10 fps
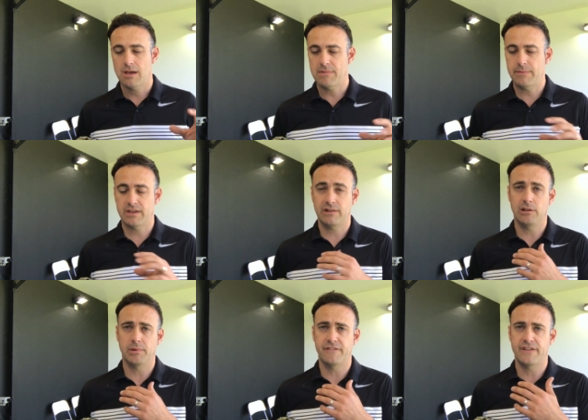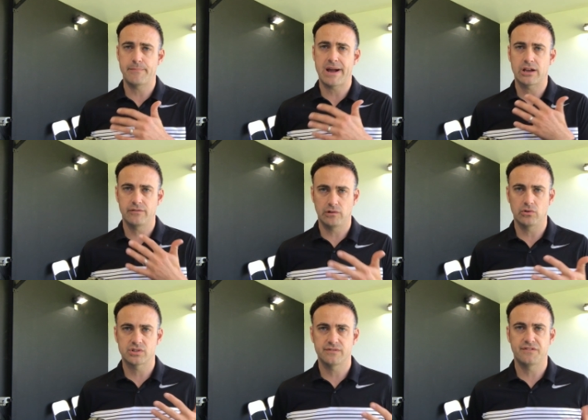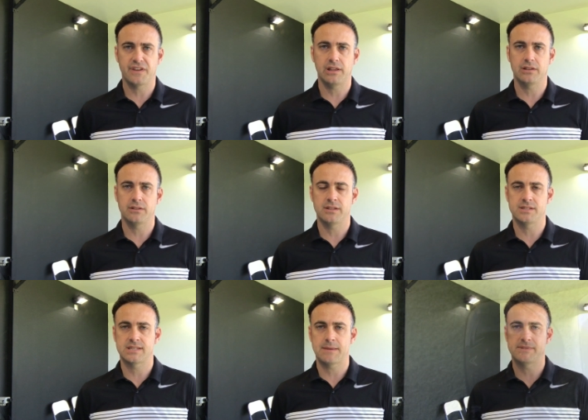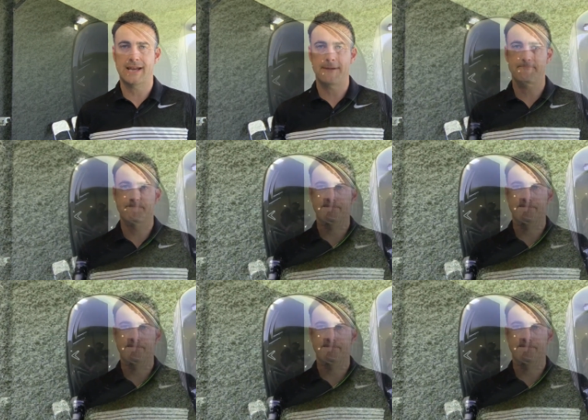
and maybe give a little bit of feedback of looks and feel at the same time.